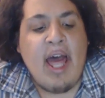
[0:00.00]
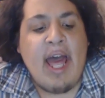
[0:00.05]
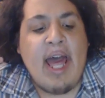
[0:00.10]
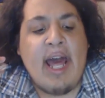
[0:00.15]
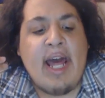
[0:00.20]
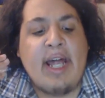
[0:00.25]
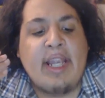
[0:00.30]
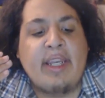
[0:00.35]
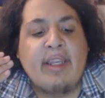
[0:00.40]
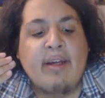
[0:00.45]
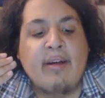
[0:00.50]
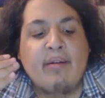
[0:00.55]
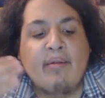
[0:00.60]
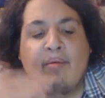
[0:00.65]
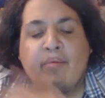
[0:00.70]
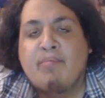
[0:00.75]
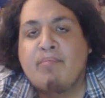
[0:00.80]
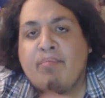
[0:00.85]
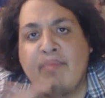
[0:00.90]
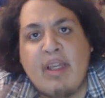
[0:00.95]
and
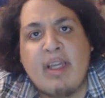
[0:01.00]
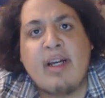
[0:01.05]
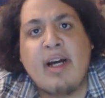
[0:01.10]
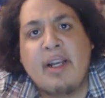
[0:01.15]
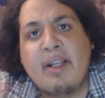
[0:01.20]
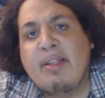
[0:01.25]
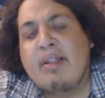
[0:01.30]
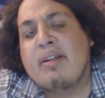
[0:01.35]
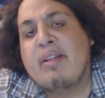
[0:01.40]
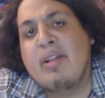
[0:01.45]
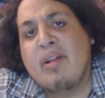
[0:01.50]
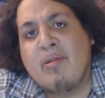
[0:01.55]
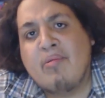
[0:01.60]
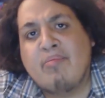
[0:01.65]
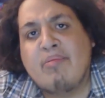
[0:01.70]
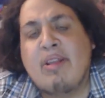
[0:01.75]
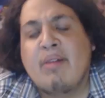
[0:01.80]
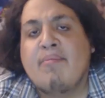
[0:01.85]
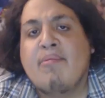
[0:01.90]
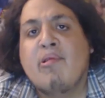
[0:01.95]
they kind of look, you know,
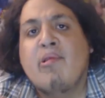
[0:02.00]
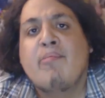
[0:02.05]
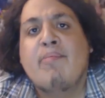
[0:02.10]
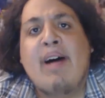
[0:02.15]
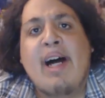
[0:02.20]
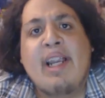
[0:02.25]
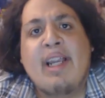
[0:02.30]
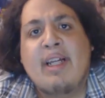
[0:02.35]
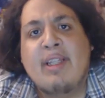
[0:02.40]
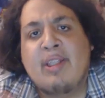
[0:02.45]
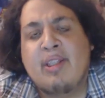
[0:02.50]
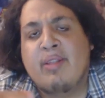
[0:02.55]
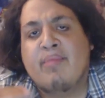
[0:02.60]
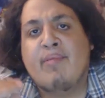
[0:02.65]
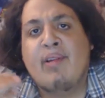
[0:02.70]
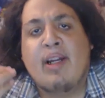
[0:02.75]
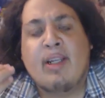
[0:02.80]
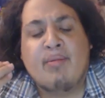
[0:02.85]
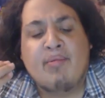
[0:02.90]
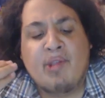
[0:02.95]
typical badasses, to
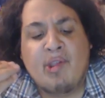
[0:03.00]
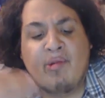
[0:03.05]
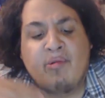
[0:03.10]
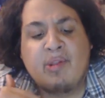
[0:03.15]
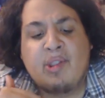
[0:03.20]
be honest with you.